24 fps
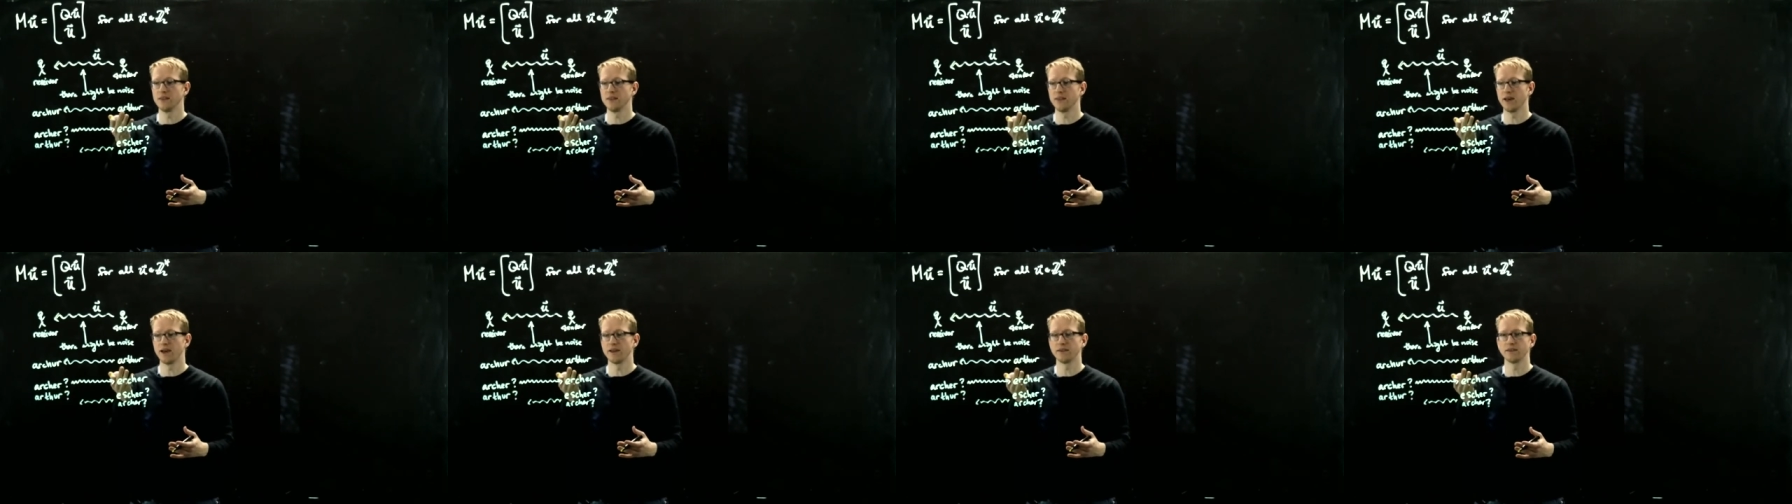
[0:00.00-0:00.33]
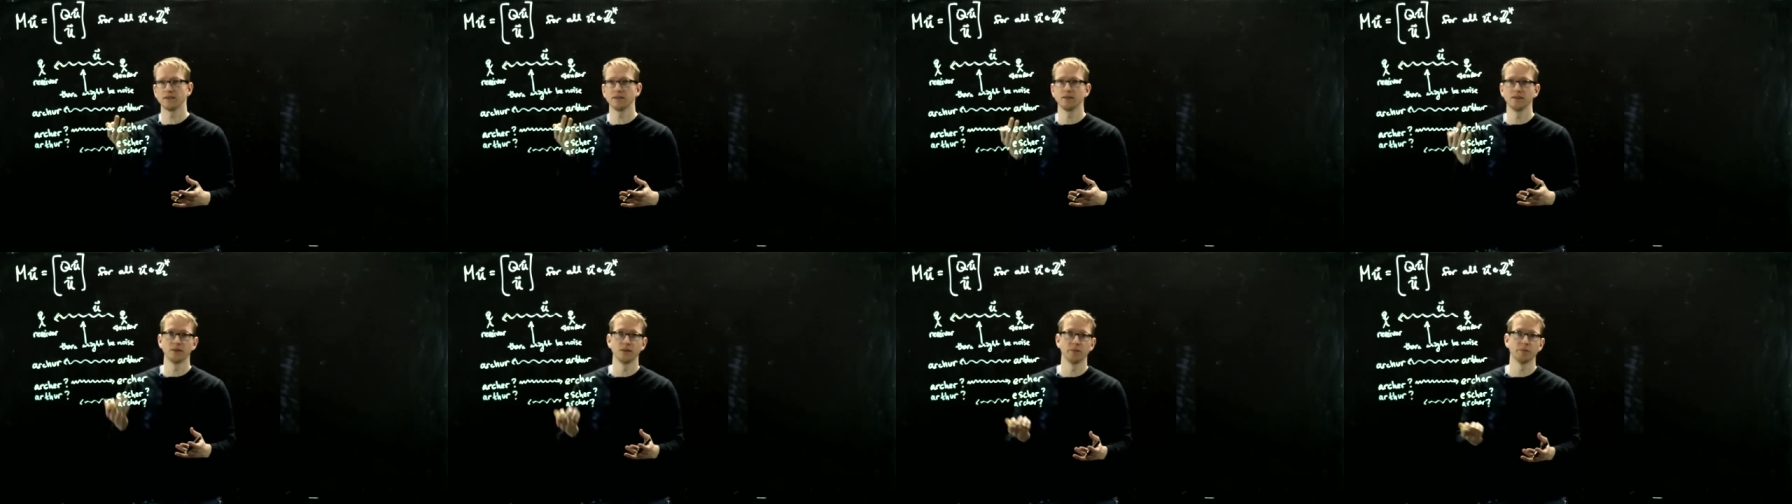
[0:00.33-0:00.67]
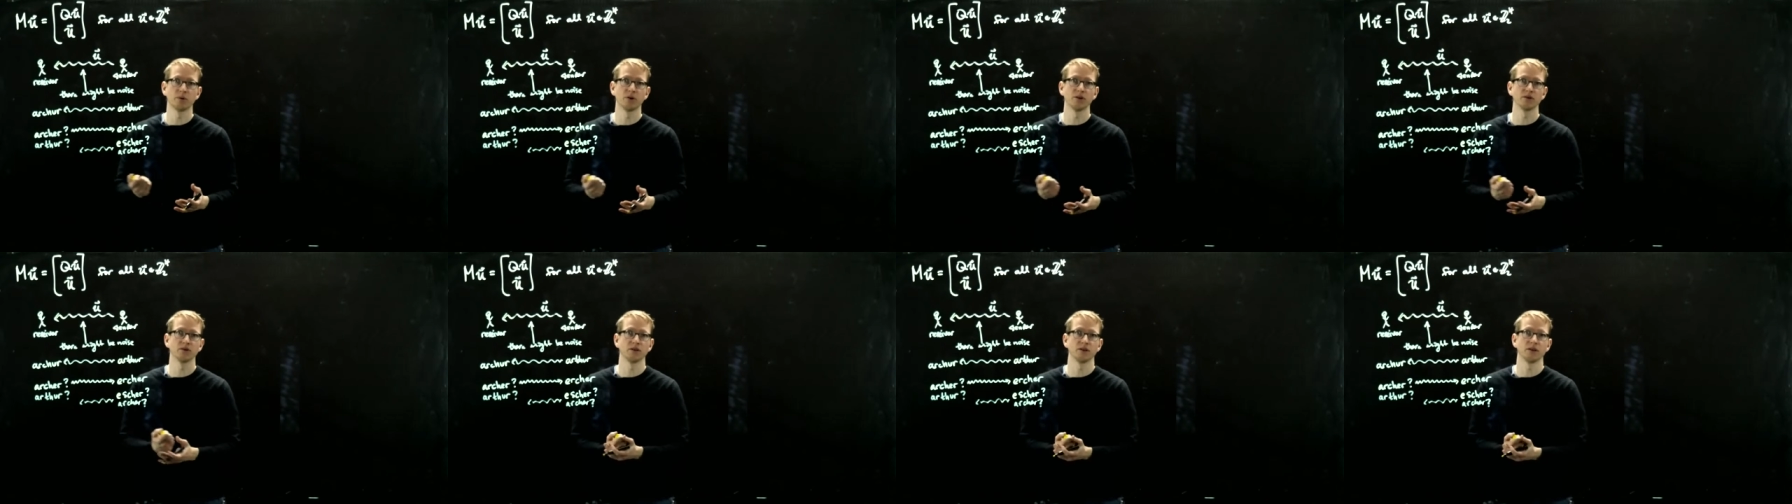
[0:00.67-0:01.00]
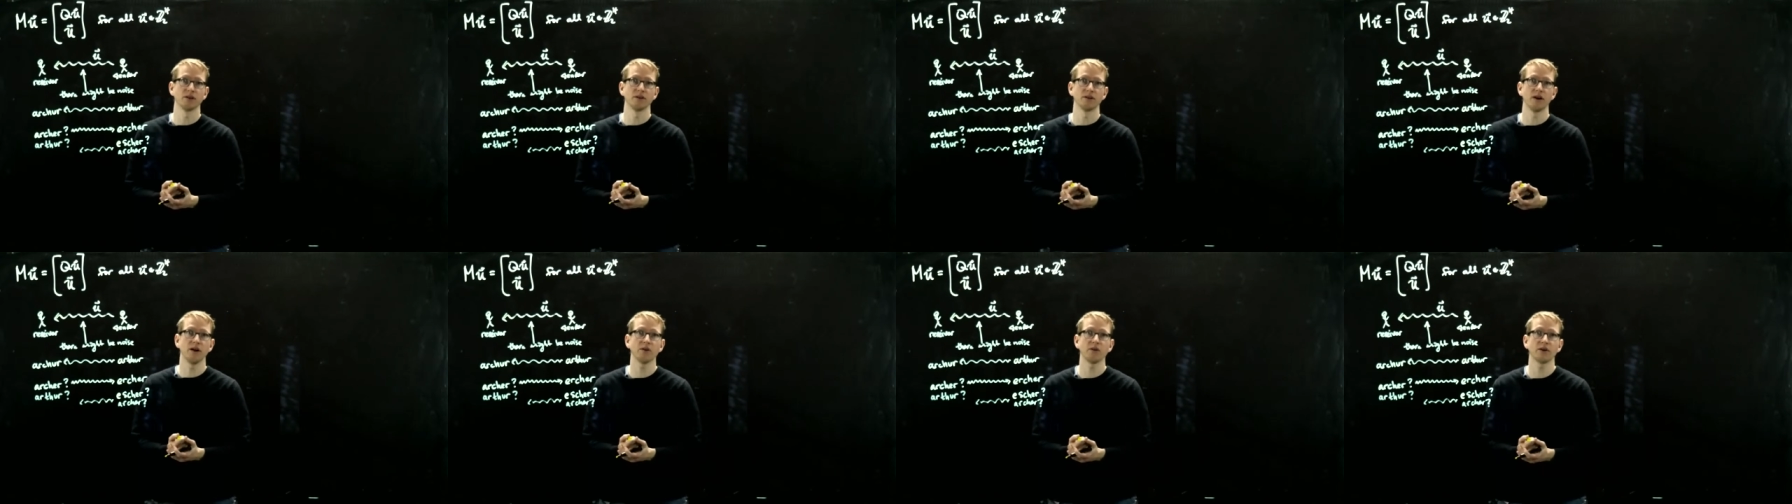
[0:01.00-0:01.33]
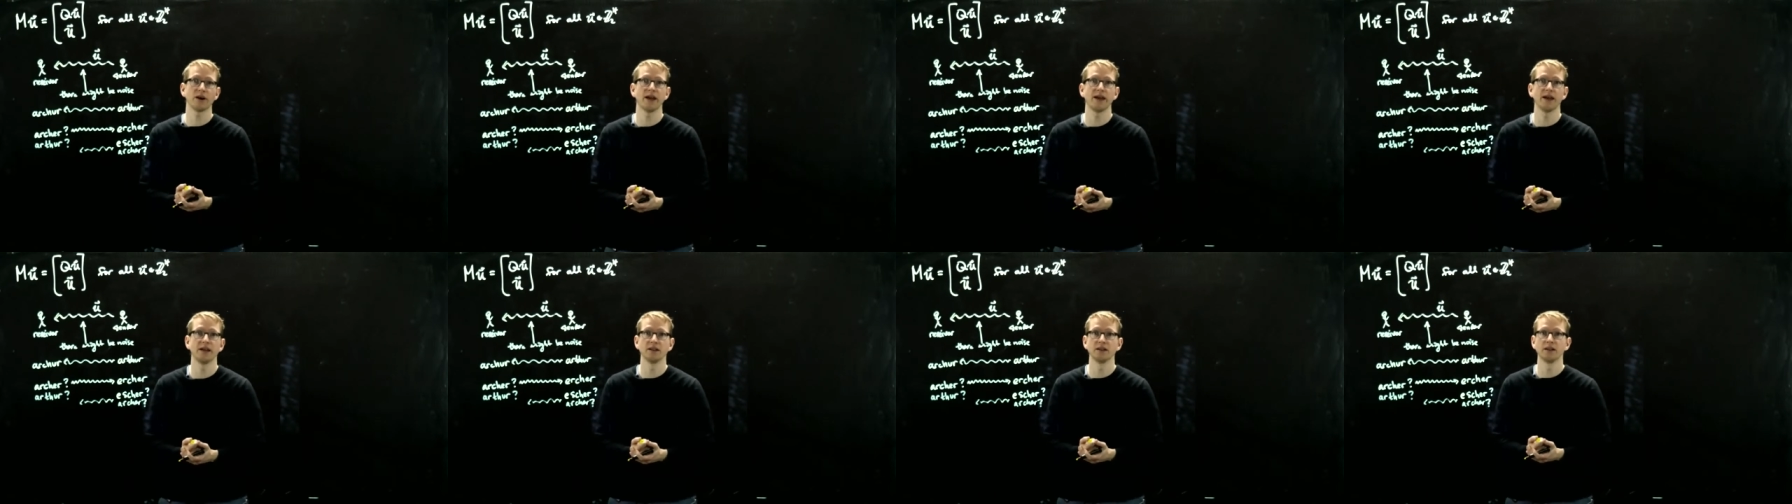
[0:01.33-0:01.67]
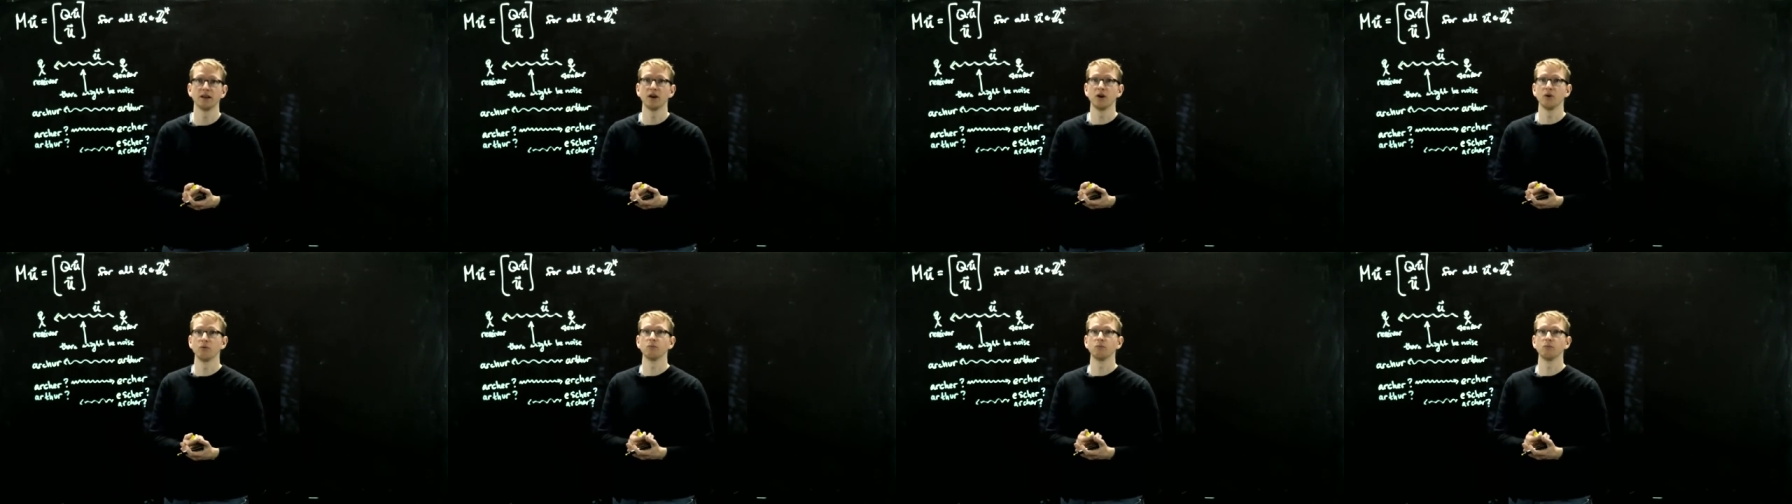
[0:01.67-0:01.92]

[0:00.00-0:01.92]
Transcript: that the person on the other end